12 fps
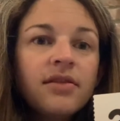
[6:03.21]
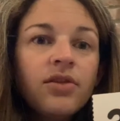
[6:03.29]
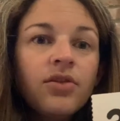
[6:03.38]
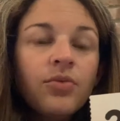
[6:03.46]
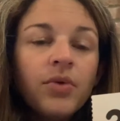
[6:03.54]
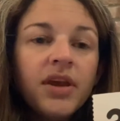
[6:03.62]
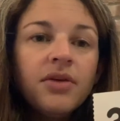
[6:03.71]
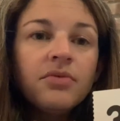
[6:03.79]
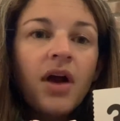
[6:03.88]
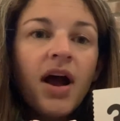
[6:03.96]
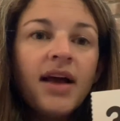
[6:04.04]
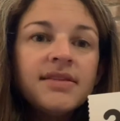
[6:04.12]
3
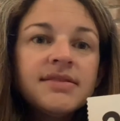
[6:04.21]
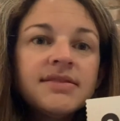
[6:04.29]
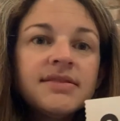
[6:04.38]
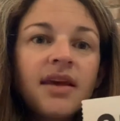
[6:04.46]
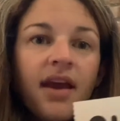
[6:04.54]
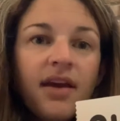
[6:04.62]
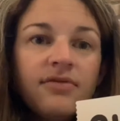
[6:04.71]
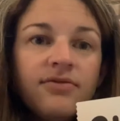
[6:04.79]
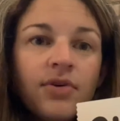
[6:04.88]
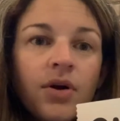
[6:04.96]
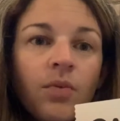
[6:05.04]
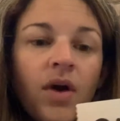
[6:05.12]
rods and
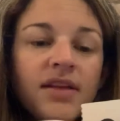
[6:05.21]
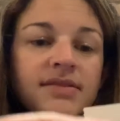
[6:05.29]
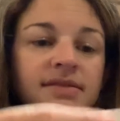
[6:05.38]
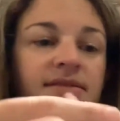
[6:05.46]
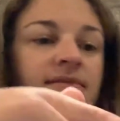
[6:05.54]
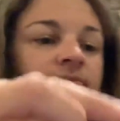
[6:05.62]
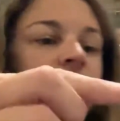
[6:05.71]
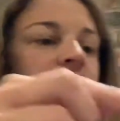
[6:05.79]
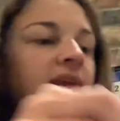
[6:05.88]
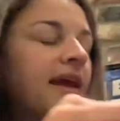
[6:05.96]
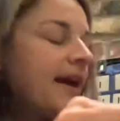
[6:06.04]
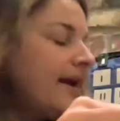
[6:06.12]
4 ones,
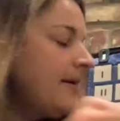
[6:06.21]
okay?